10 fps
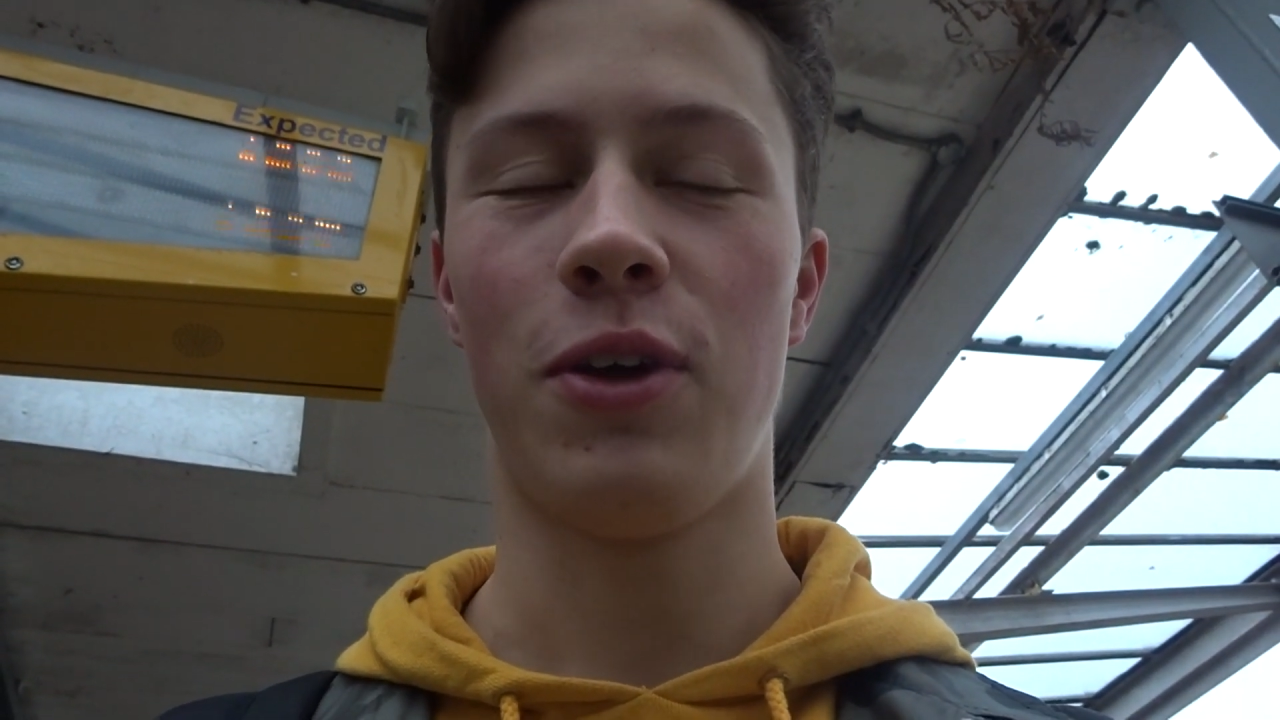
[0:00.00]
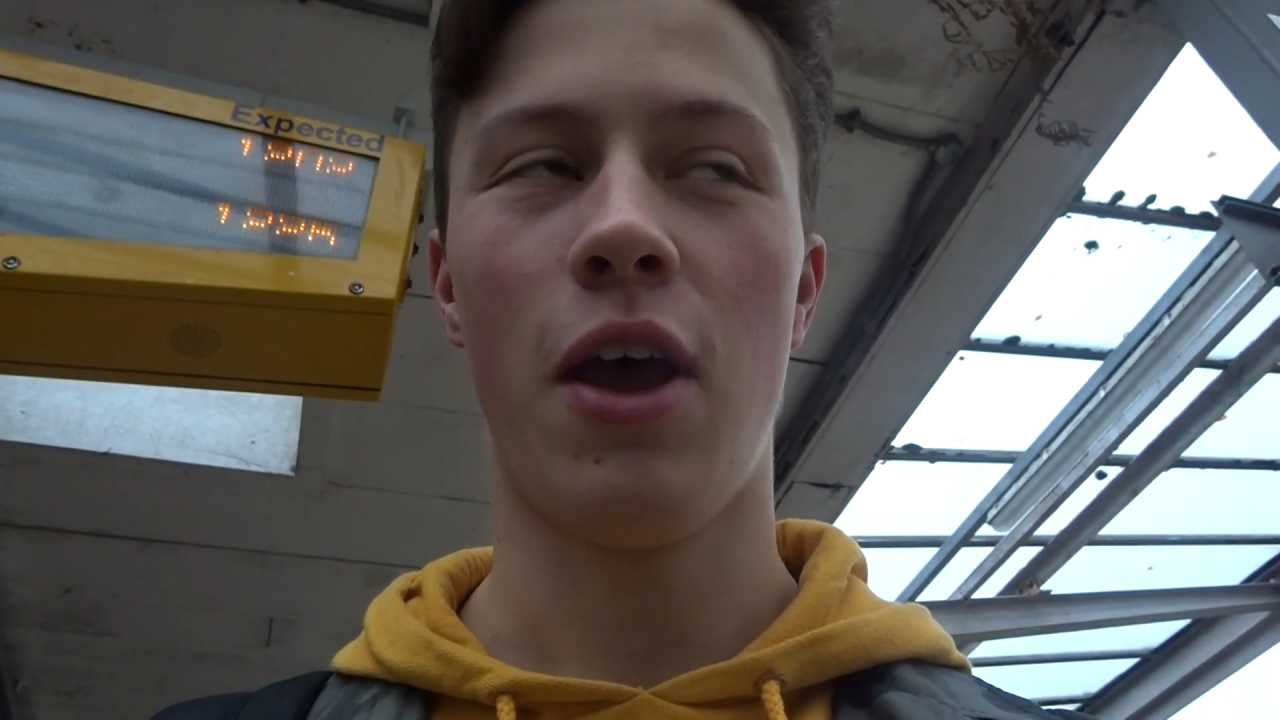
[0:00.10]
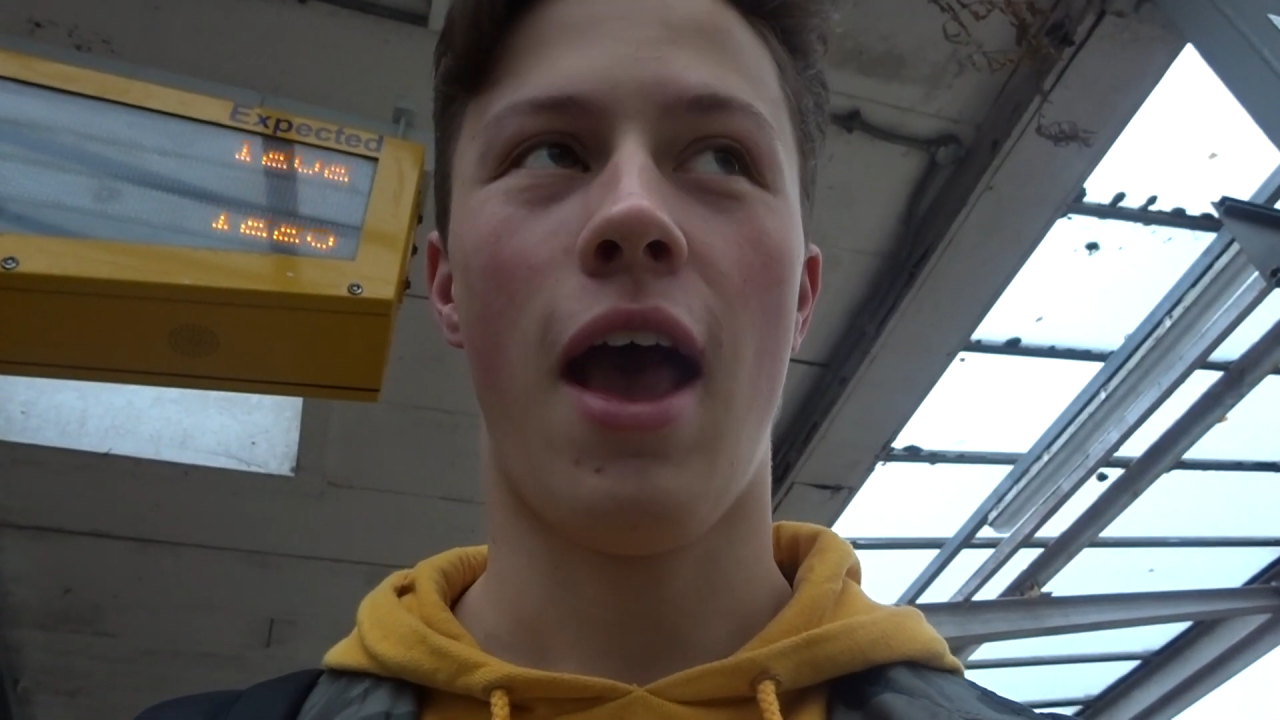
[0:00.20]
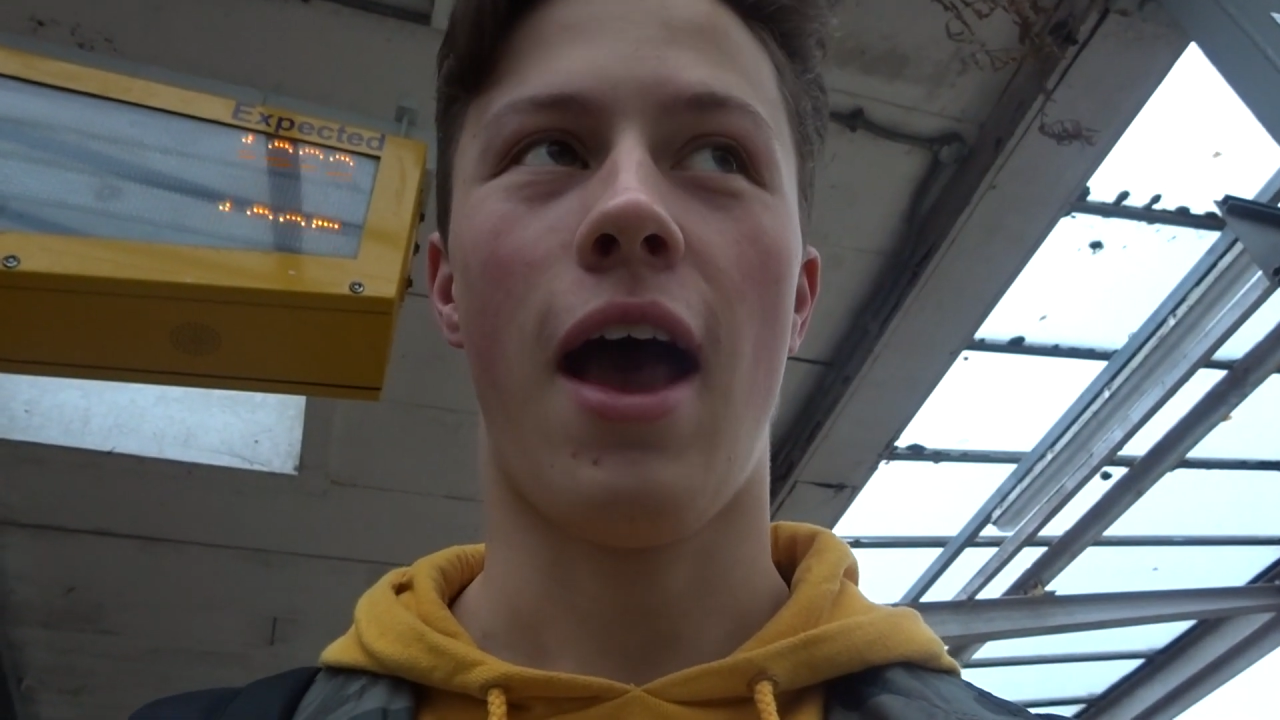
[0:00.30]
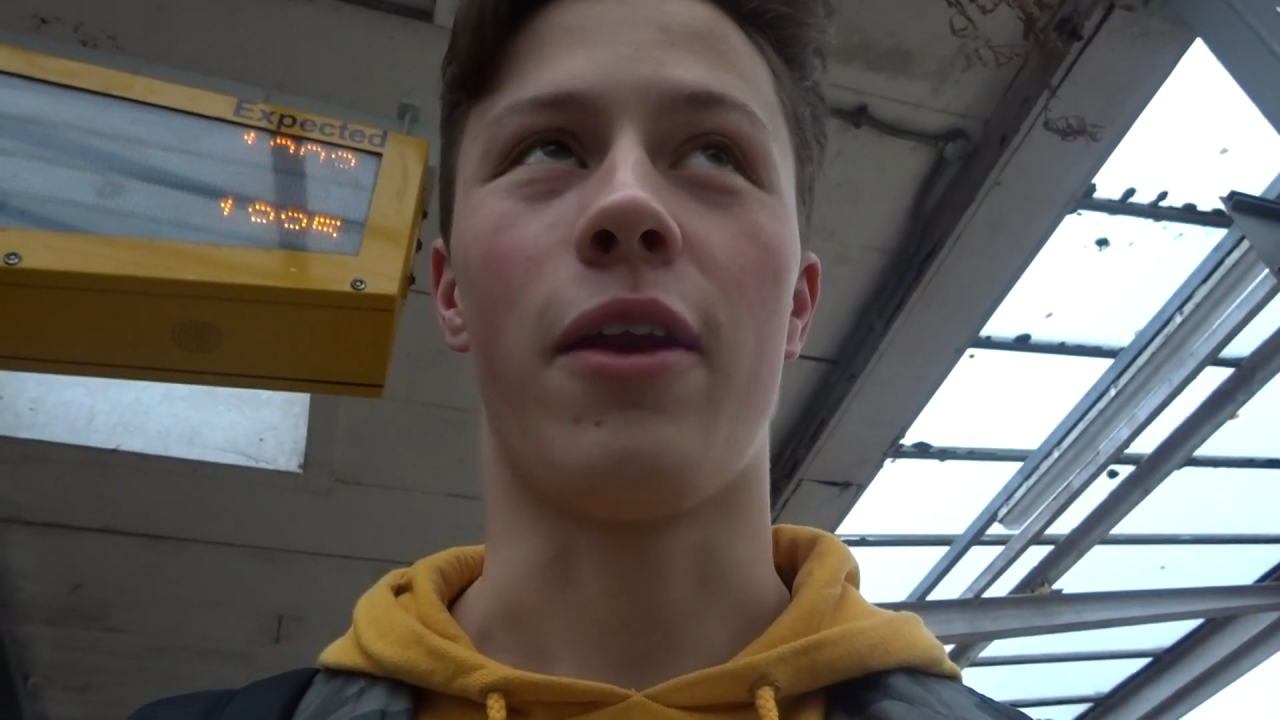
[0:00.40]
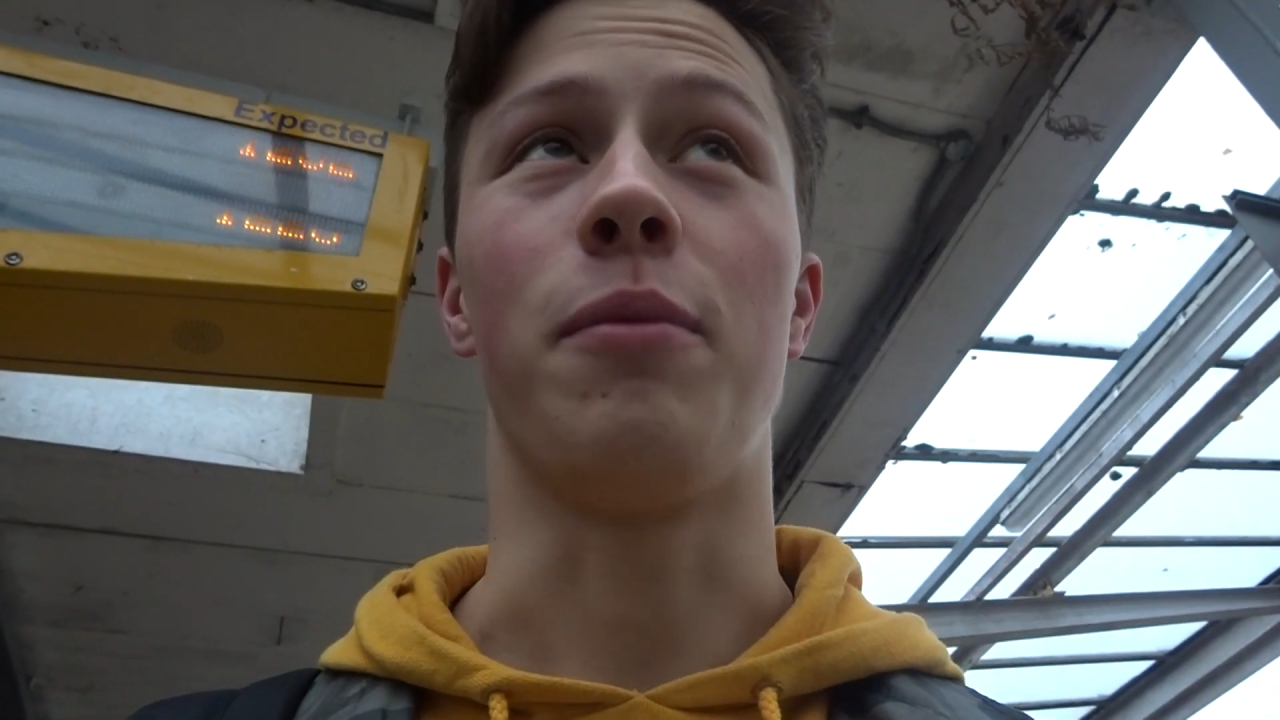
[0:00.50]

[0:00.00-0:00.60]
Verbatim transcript: and